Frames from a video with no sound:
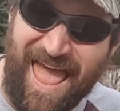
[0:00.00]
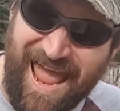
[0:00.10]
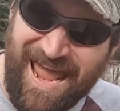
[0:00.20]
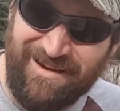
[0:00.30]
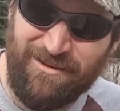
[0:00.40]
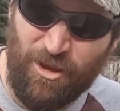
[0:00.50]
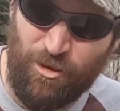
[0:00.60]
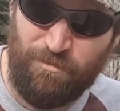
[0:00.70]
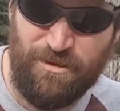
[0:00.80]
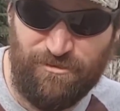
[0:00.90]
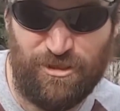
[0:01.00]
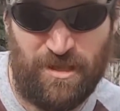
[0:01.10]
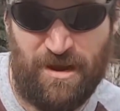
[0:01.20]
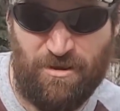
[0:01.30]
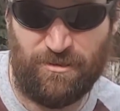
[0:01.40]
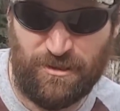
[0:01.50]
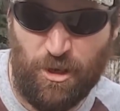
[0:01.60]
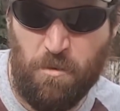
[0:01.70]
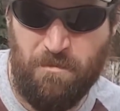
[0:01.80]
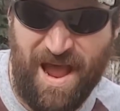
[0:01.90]
Antelope usually aren't
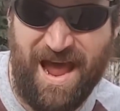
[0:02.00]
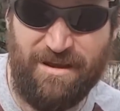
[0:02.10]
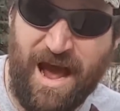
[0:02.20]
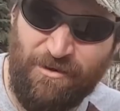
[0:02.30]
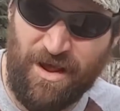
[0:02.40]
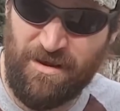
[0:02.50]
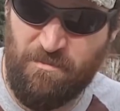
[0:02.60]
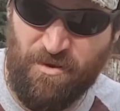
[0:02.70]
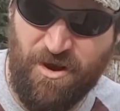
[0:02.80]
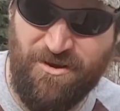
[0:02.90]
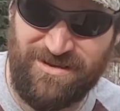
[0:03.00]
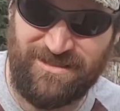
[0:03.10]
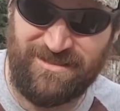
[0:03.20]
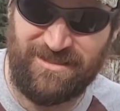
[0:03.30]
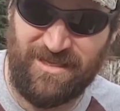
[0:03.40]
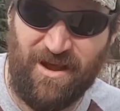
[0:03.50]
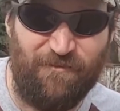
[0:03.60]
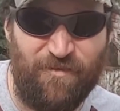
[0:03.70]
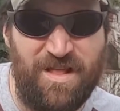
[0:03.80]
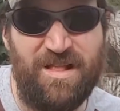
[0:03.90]
so bad out on the prairies and stuff,
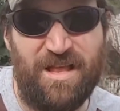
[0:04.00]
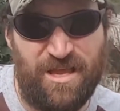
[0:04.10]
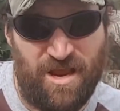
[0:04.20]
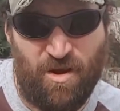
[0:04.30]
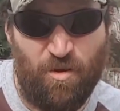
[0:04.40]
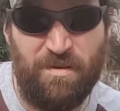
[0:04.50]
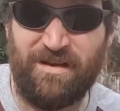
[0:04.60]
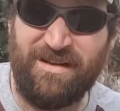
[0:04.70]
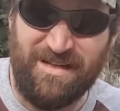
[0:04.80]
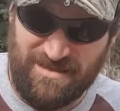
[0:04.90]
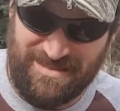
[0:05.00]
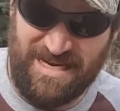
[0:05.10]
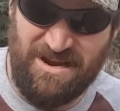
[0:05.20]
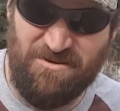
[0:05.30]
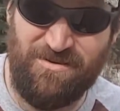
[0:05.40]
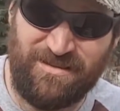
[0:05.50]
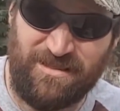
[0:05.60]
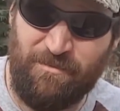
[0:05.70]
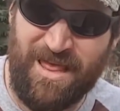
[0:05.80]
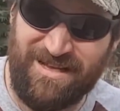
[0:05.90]
you know, but deer and
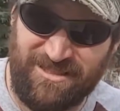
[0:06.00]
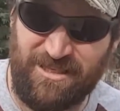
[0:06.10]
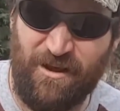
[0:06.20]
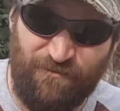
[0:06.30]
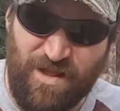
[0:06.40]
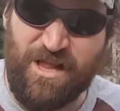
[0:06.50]
some of that stuff,